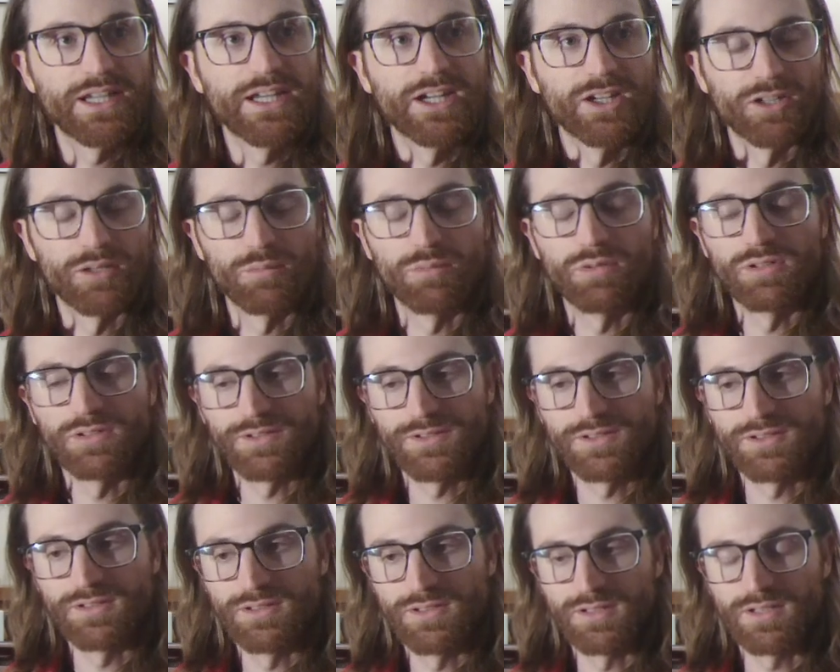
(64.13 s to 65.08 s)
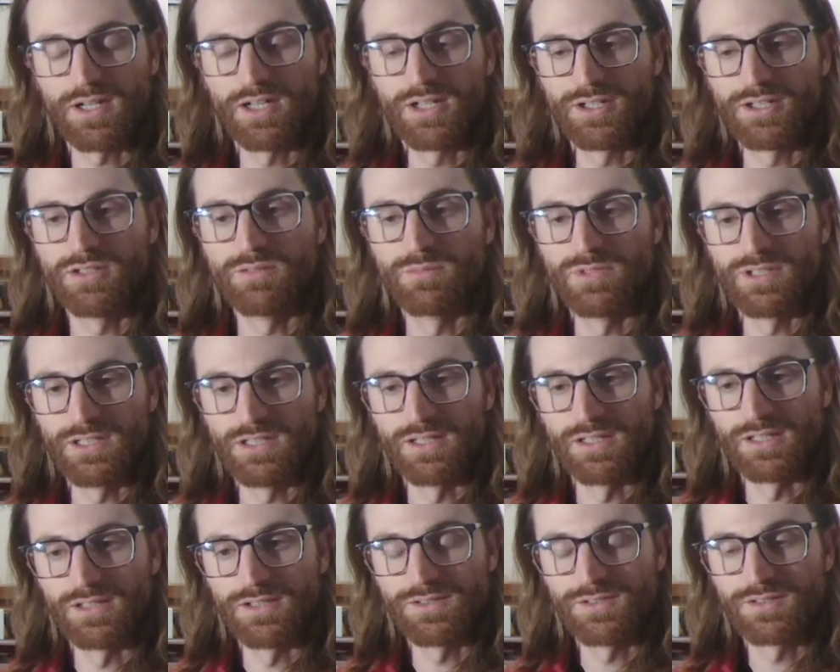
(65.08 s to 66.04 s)
hearable to our human
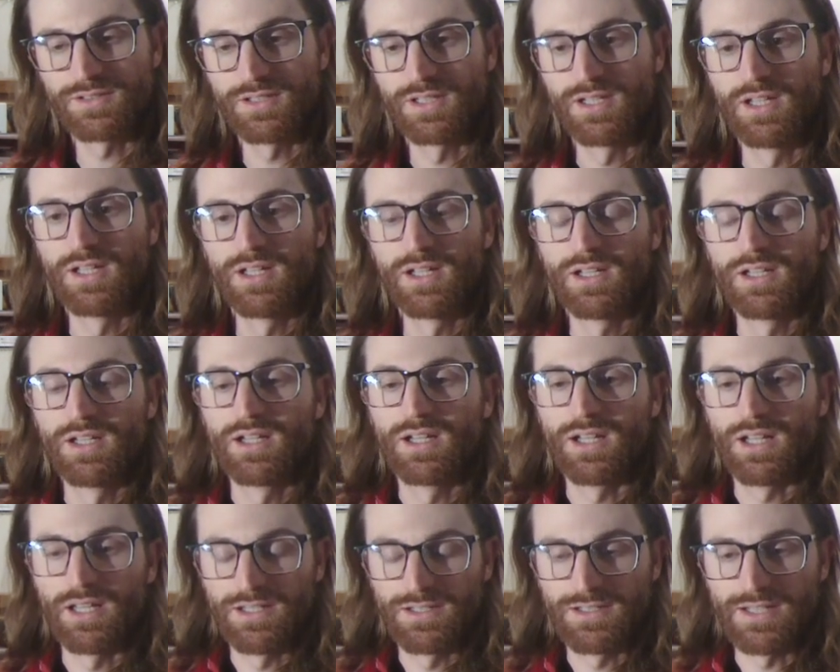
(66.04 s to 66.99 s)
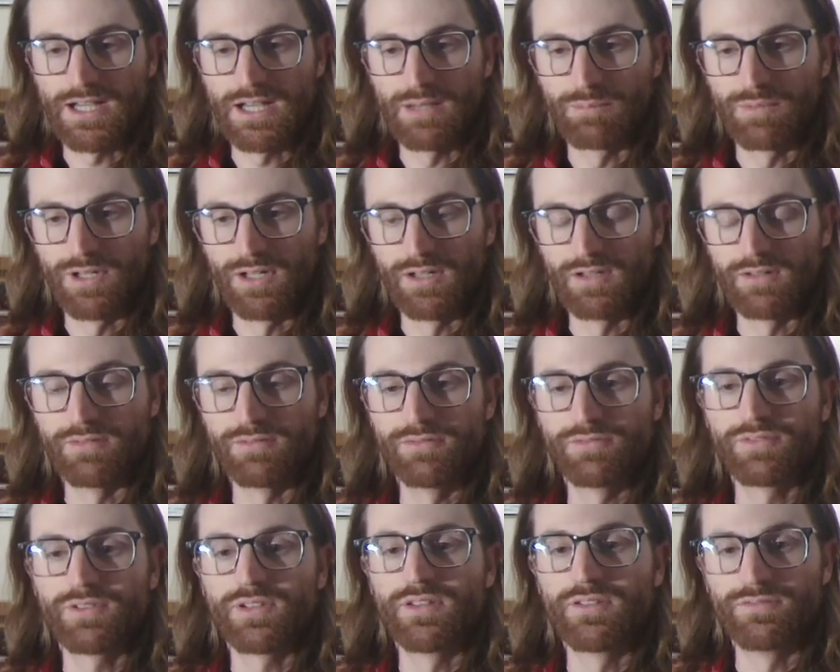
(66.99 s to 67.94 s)
ears, on top of
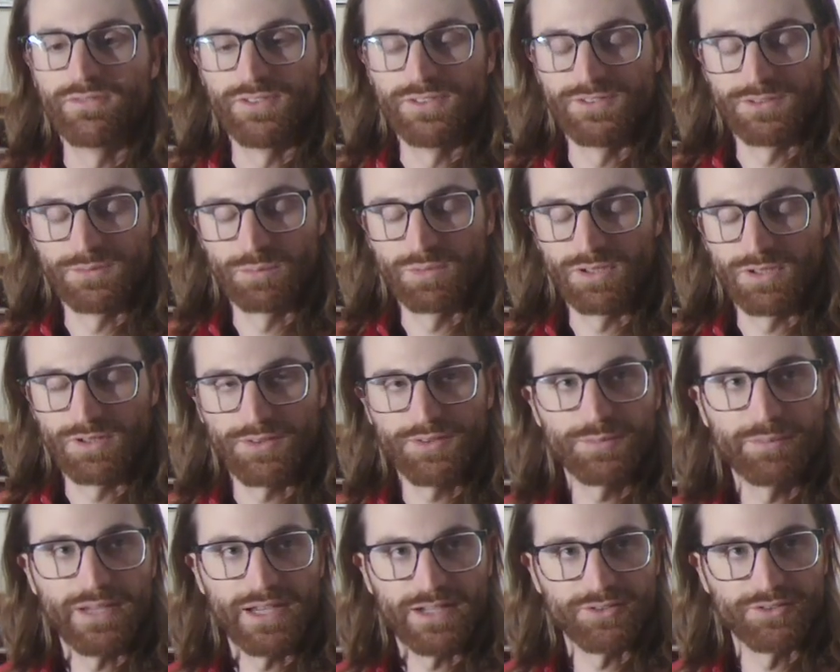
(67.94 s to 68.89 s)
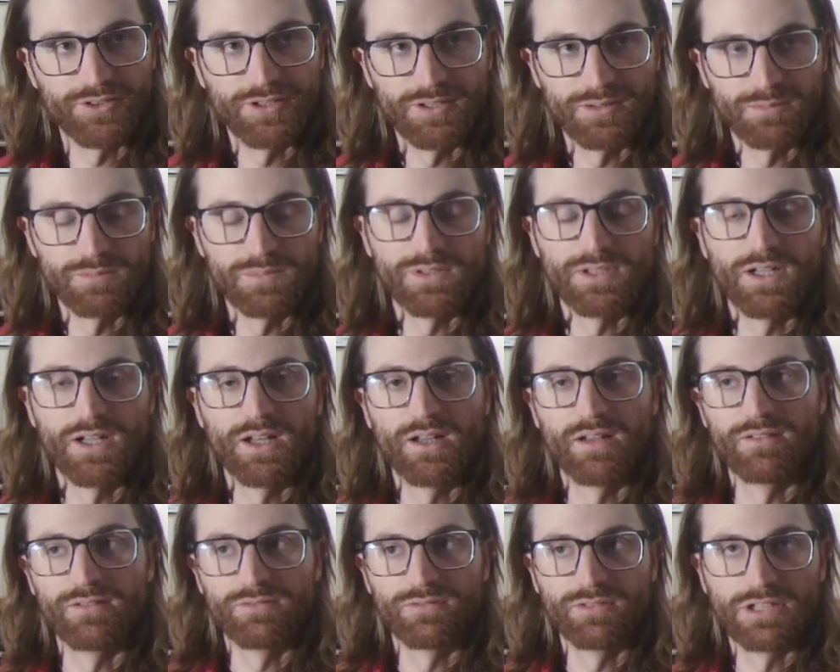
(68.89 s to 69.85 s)
the visible spectrum
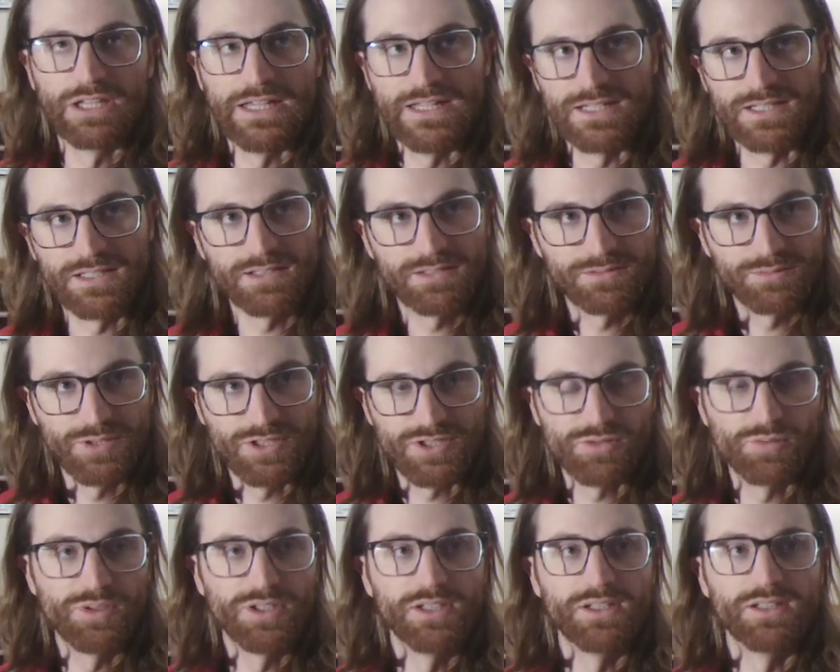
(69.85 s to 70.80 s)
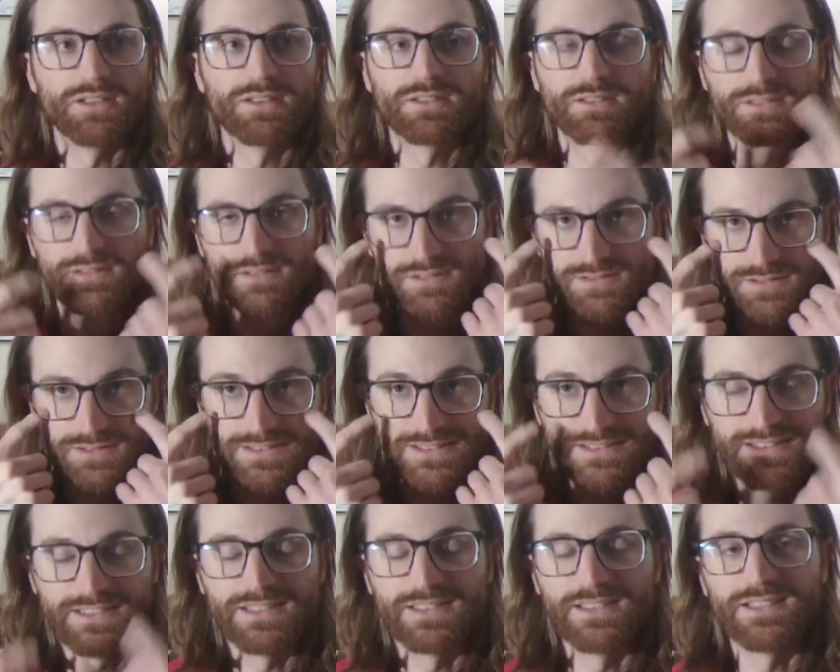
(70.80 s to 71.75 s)
of light, which we
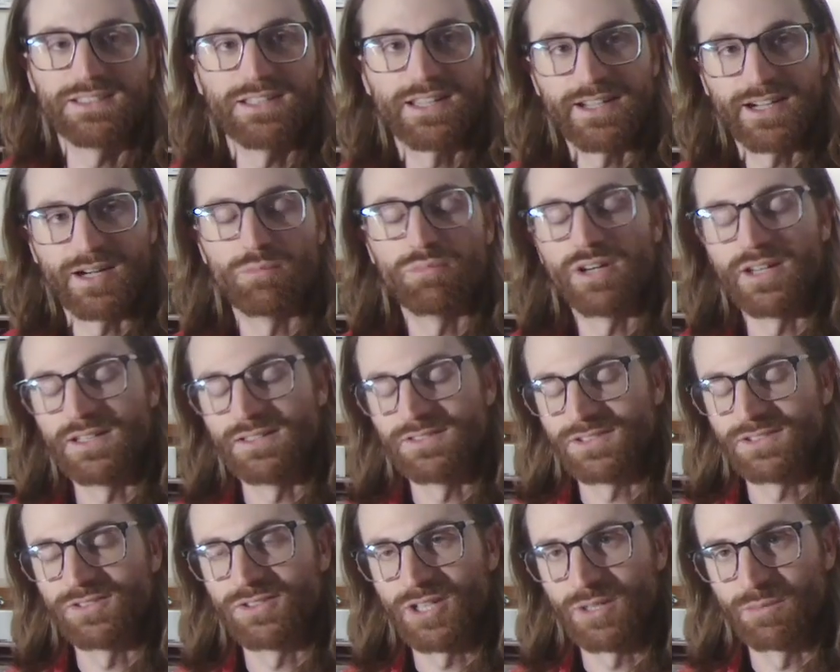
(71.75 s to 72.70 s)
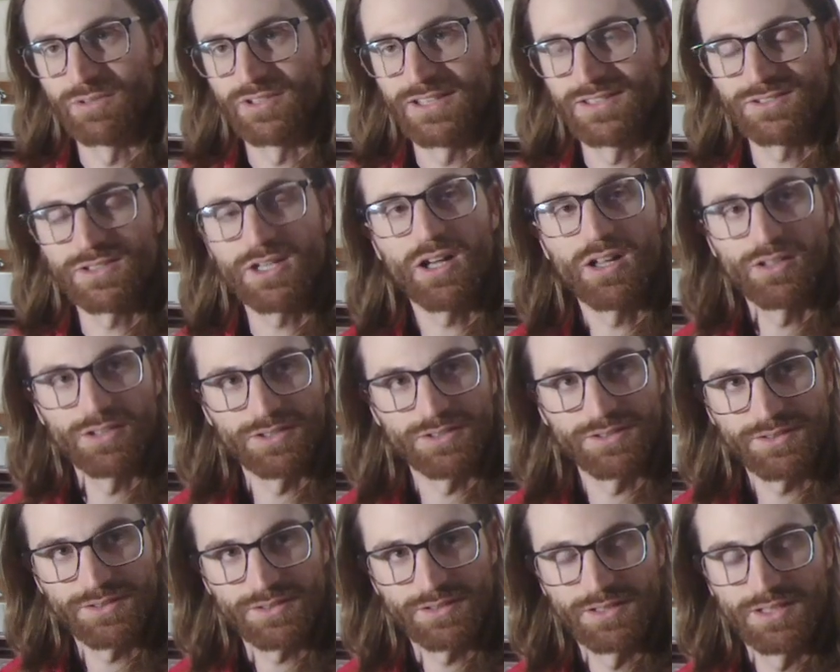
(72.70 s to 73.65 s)
see and our brains interpret as
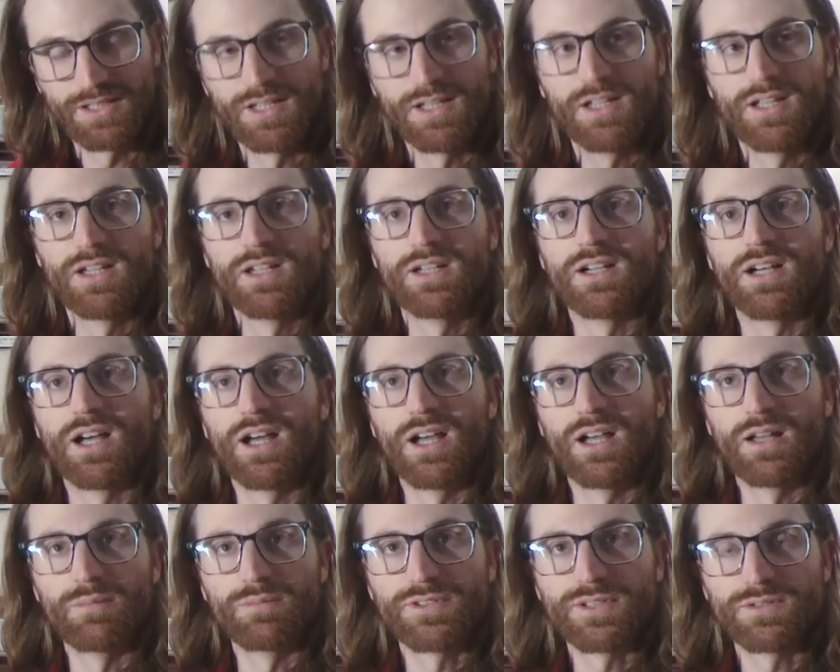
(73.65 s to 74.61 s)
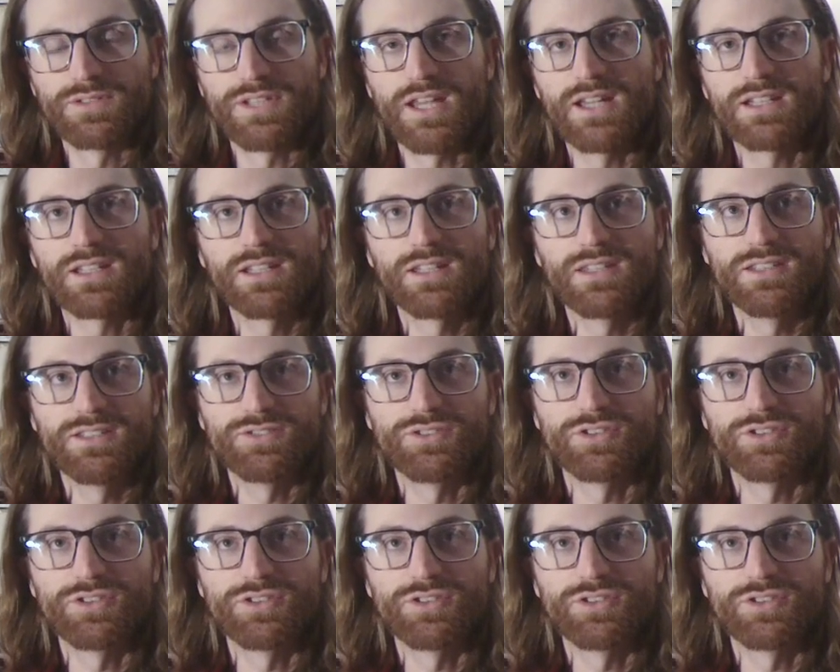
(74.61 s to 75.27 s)
colors. So taking these